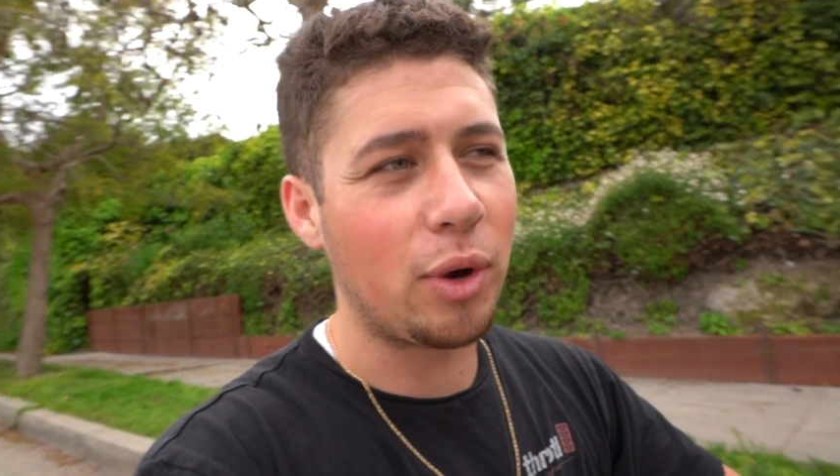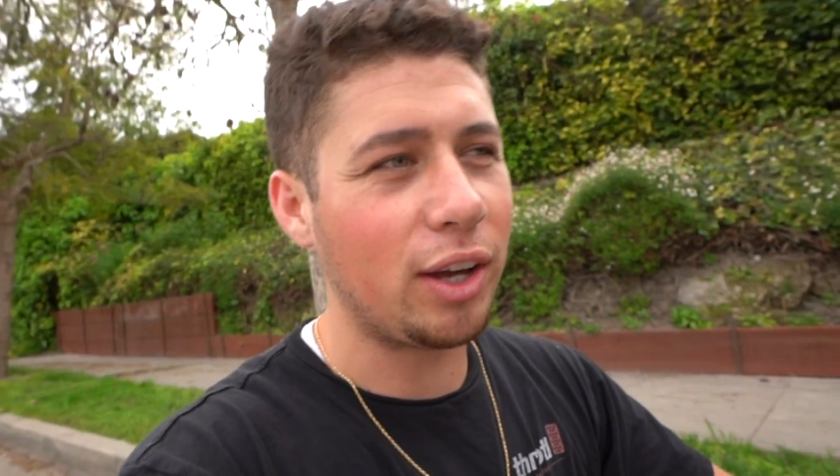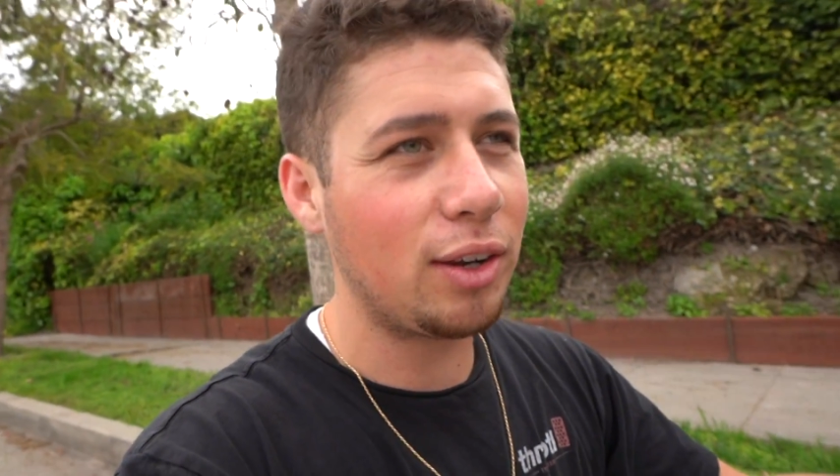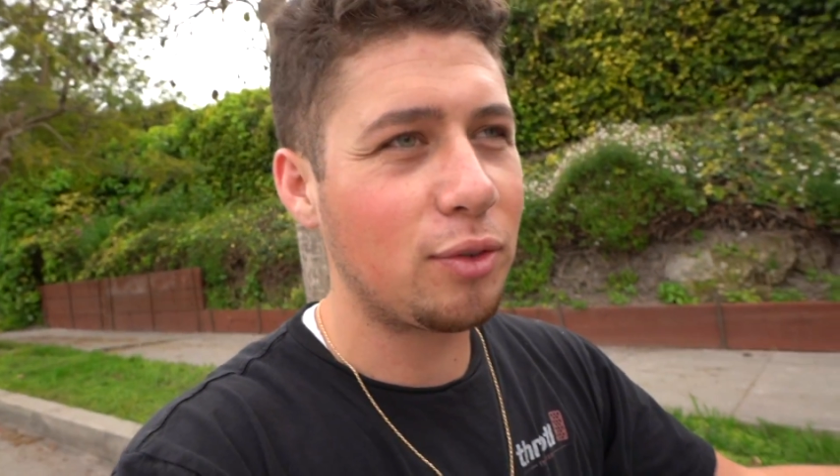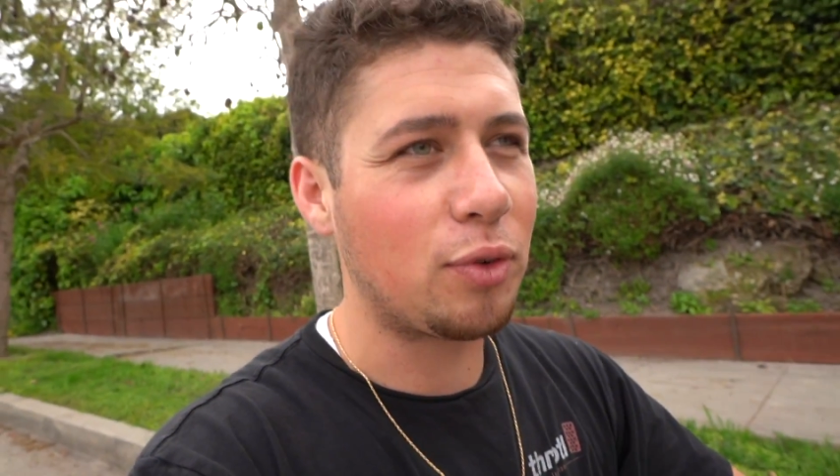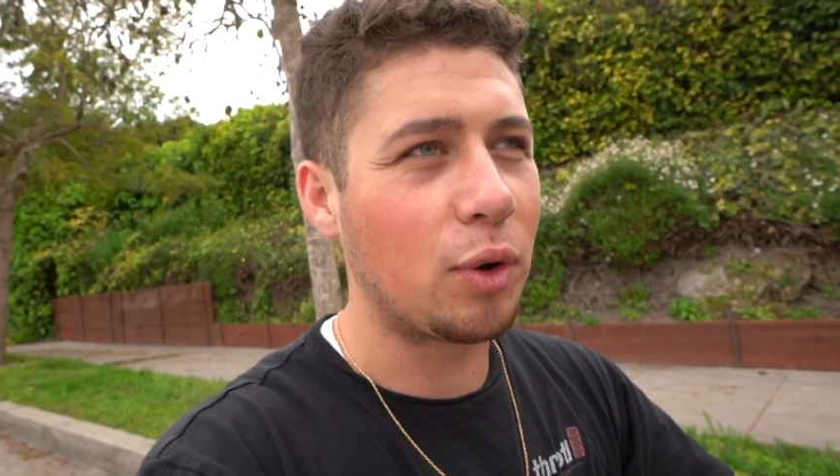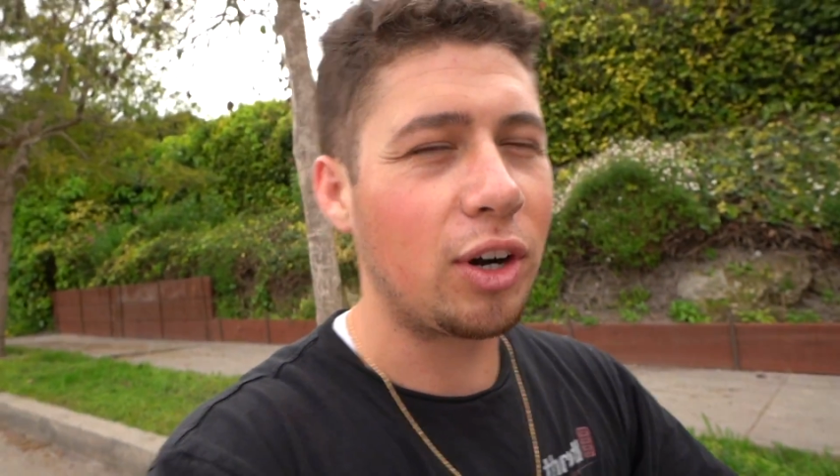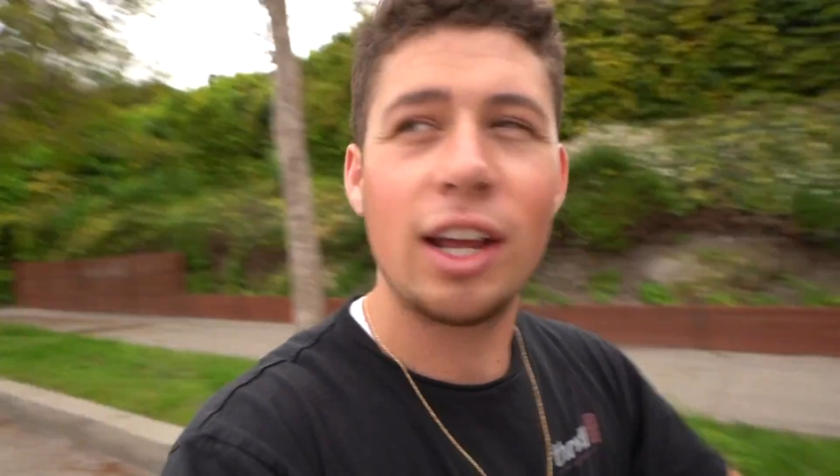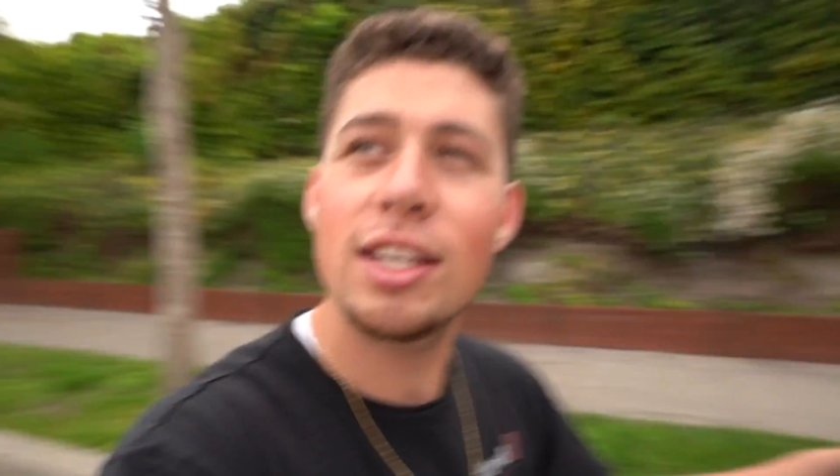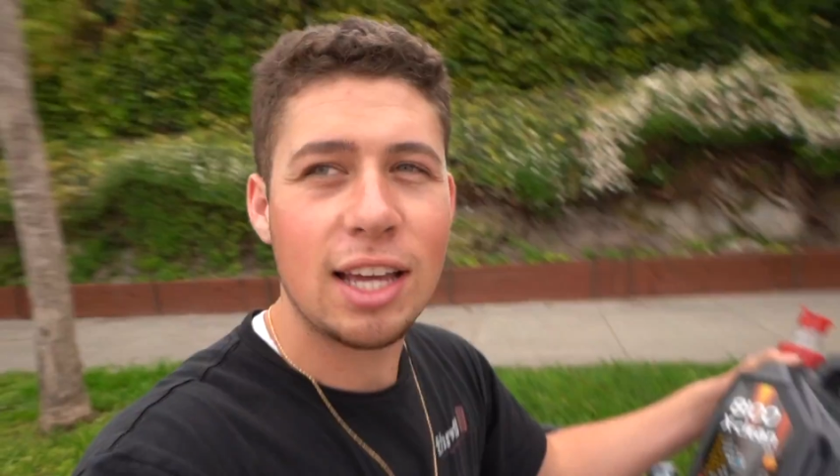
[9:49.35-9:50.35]
one
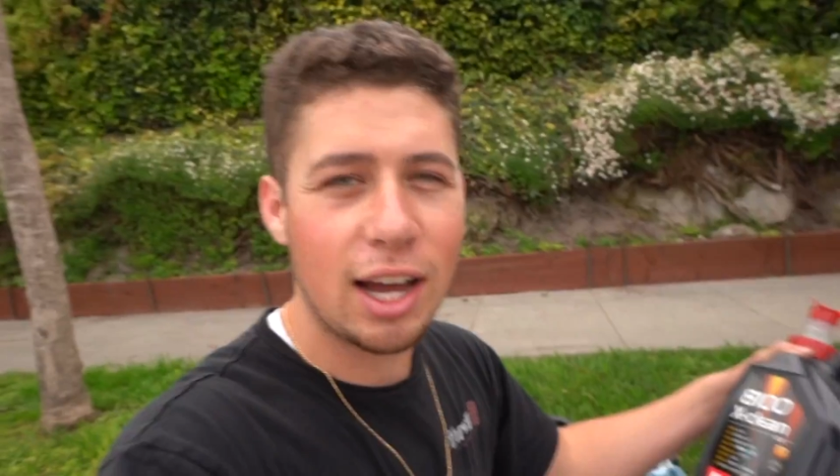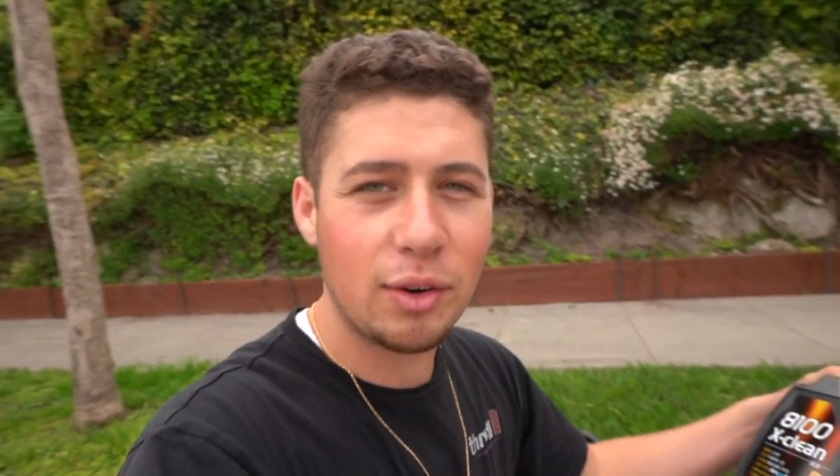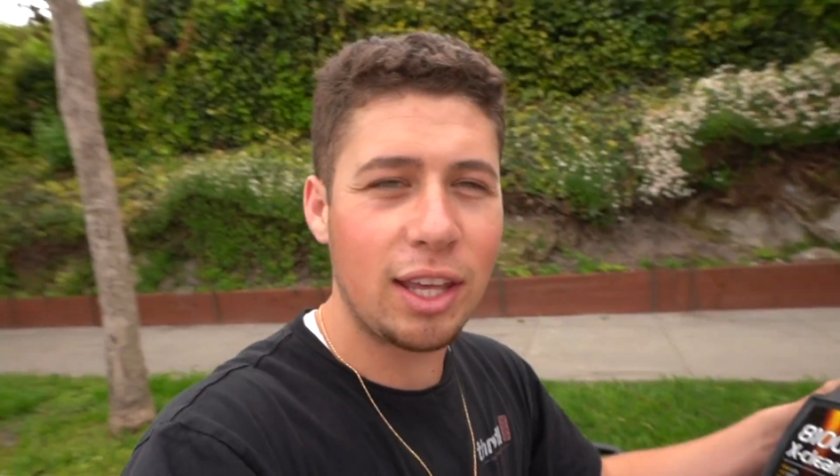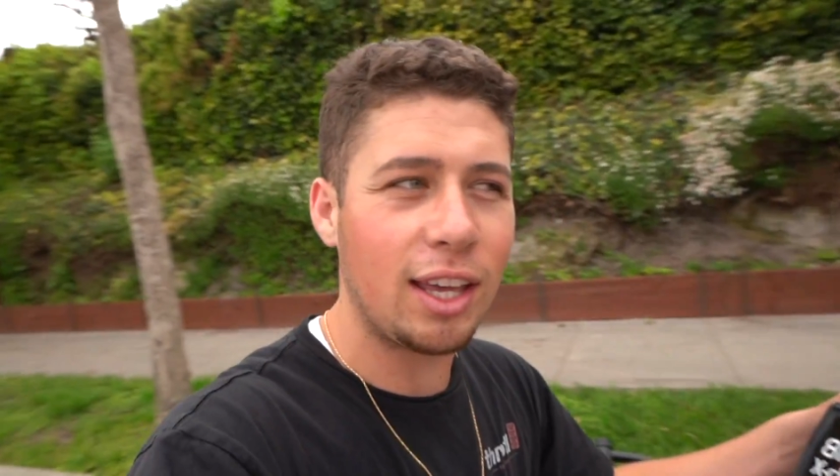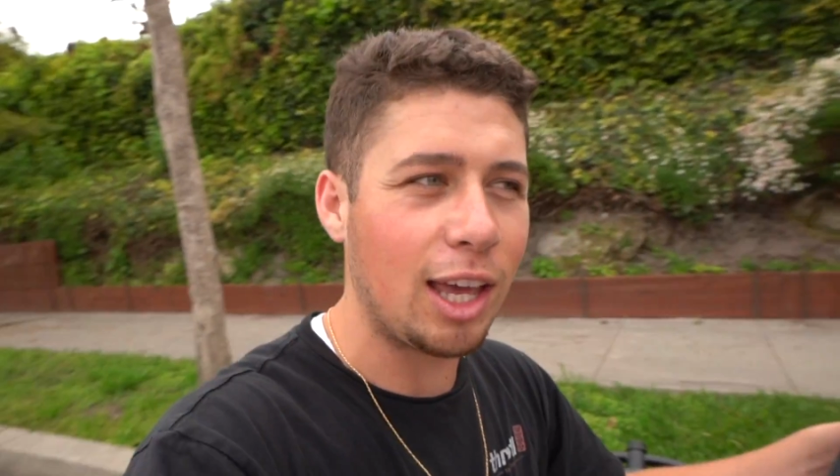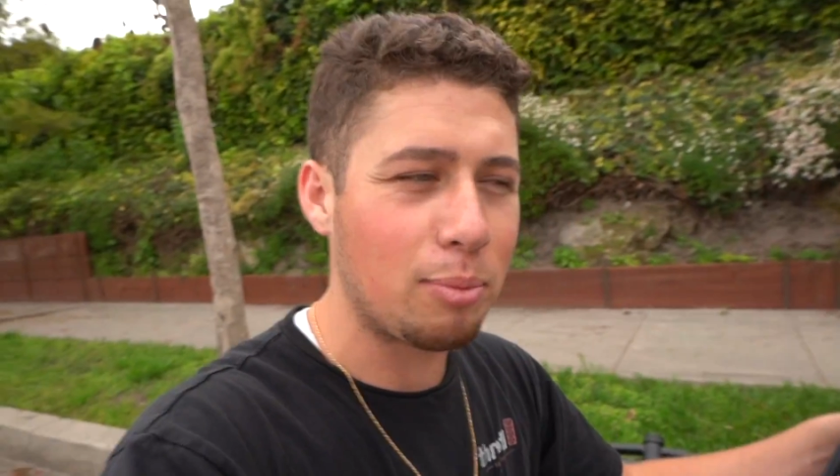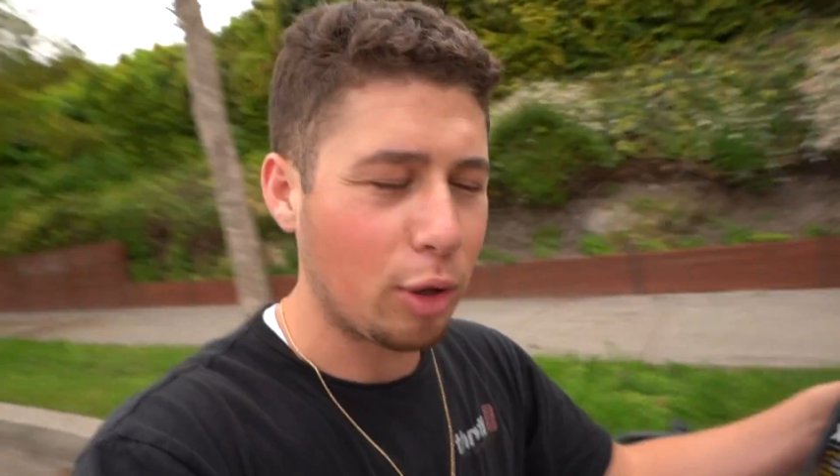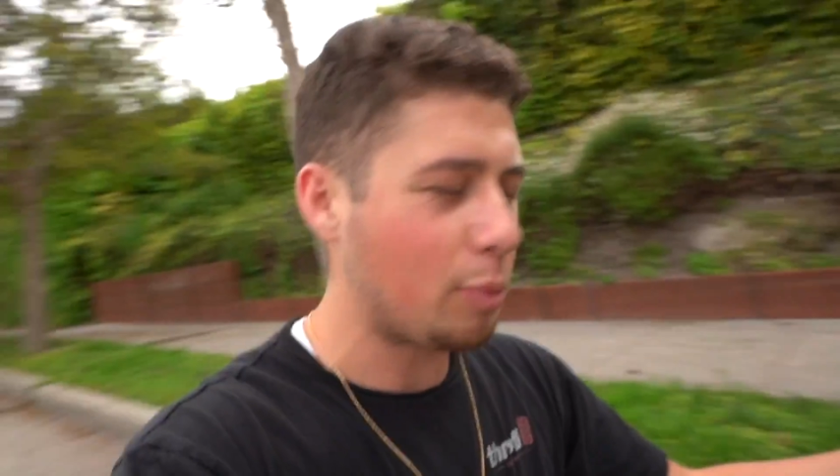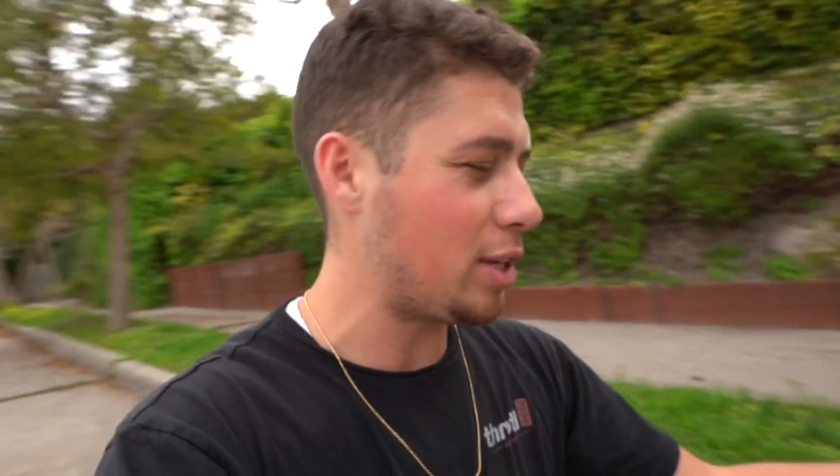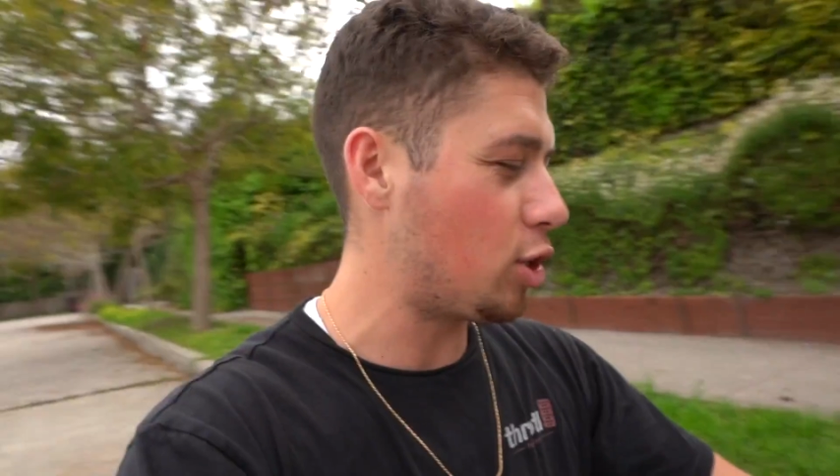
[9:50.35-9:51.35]
for his Audi and
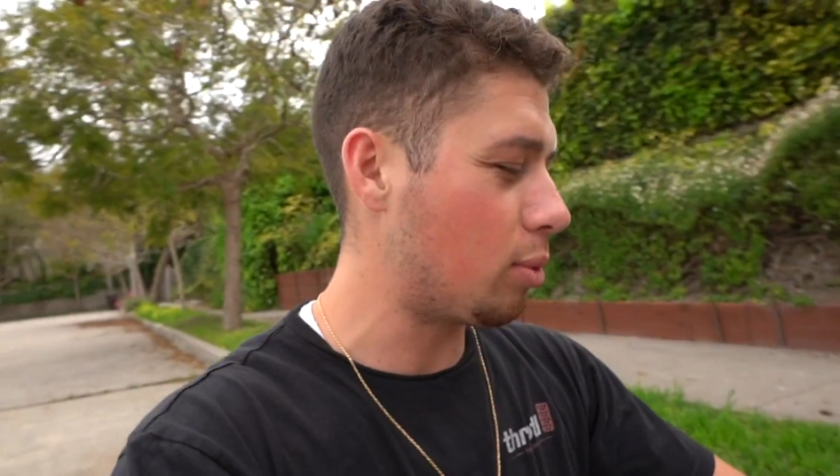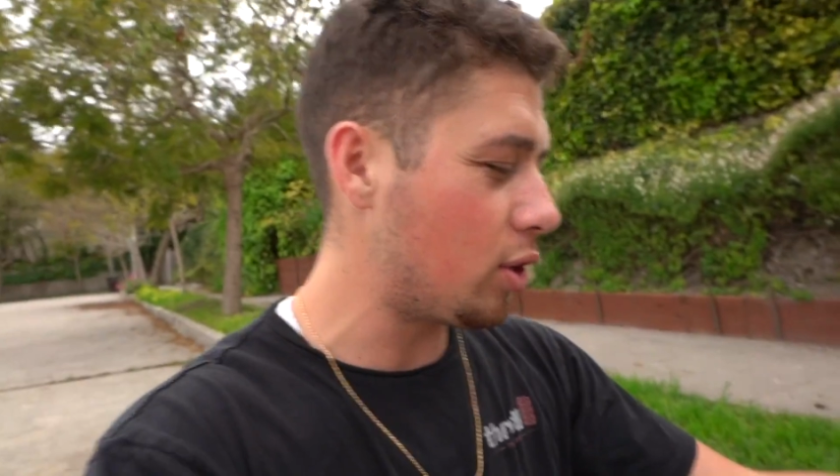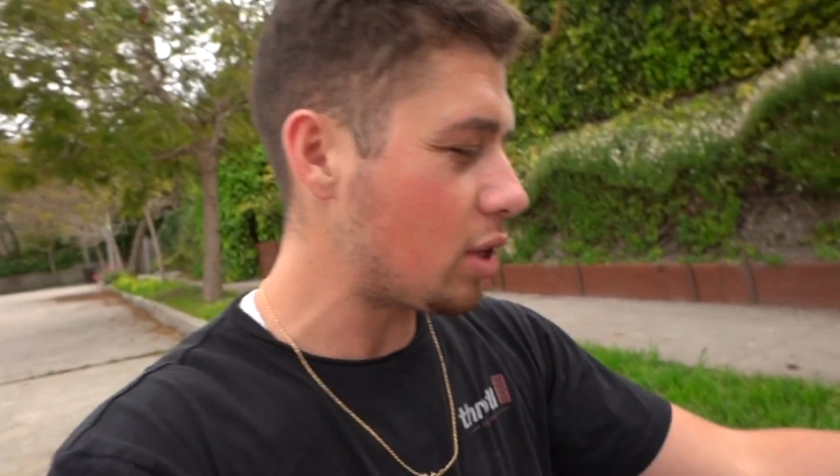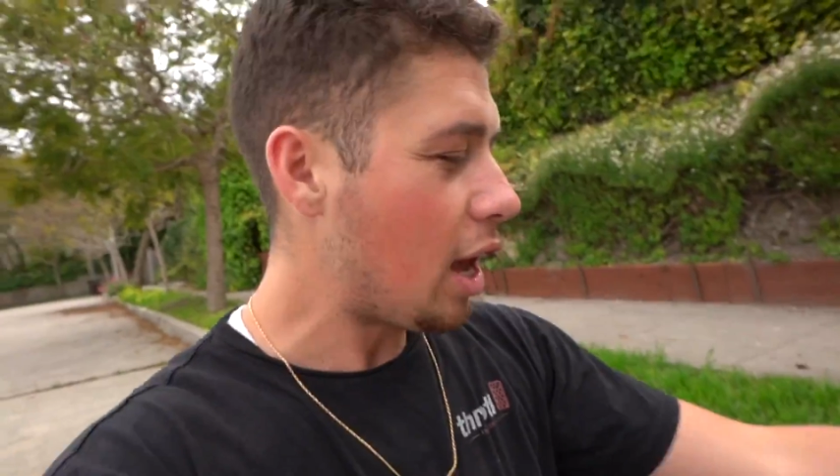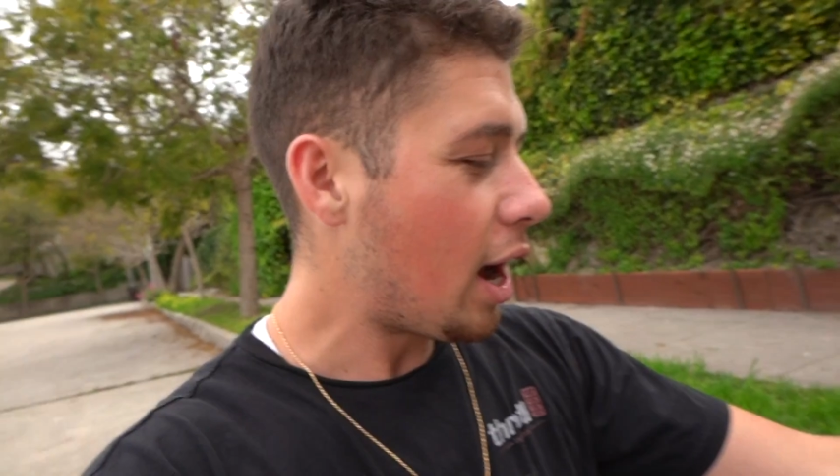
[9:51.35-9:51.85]
both of my Subarus.